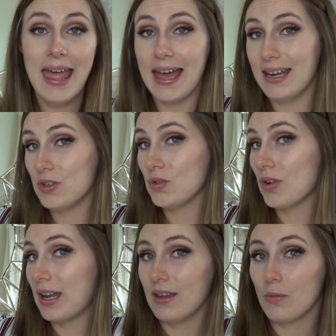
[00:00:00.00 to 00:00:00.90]
And it's
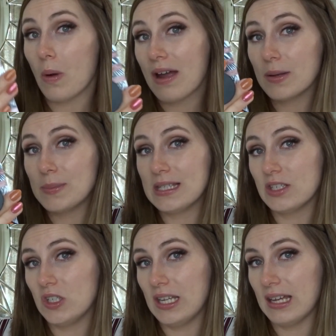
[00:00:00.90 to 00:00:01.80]
great. Where I
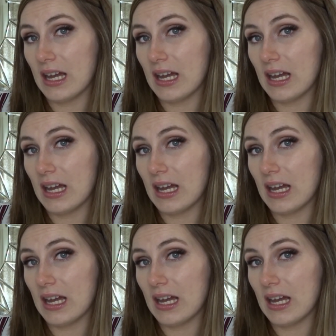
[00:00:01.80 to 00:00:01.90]
positioned it,